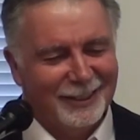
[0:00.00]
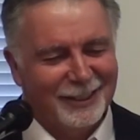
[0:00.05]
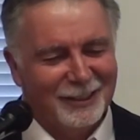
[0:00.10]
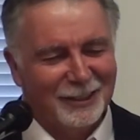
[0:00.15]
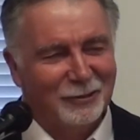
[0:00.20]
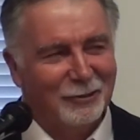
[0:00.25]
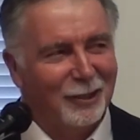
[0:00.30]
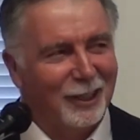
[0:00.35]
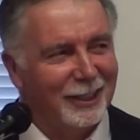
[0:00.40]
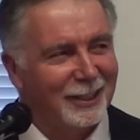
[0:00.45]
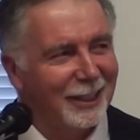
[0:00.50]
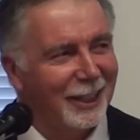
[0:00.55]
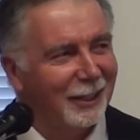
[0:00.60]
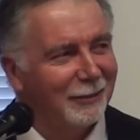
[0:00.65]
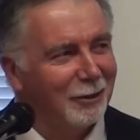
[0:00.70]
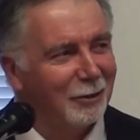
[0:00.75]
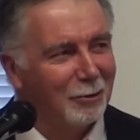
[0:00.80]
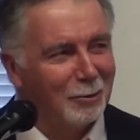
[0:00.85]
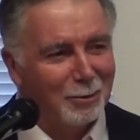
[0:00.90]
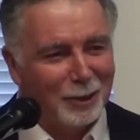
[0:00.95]
It's great to
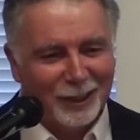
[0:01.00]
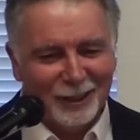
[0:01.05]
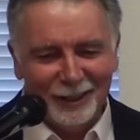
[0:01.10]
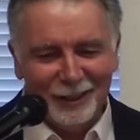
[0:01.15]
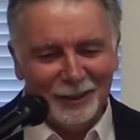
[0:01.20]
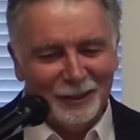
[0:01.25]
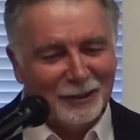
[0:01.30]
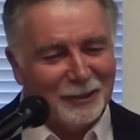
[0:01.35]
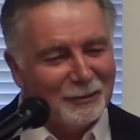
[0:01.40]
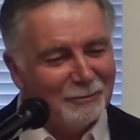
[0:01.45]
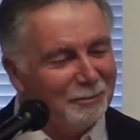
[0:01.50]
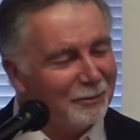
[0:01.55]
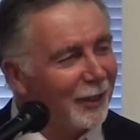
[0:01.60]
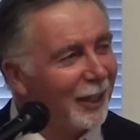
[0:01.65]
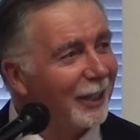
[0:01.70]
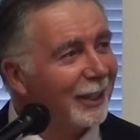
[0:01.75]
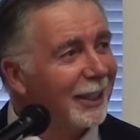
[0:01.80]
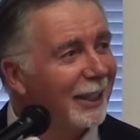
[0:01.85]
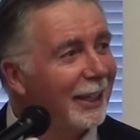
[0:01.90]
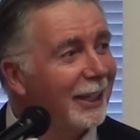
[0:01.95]
have everybody here
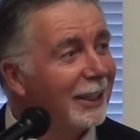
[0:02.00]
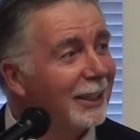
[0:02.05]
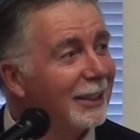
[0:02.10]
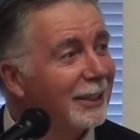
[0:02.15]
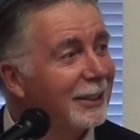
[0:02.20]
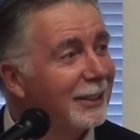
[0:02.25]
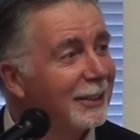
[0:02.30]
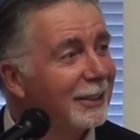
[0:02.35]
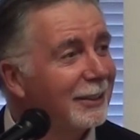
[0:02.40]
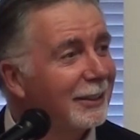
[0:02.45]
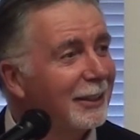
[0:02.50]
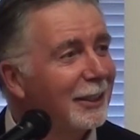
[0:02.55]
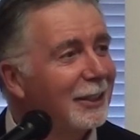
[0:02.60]
again, and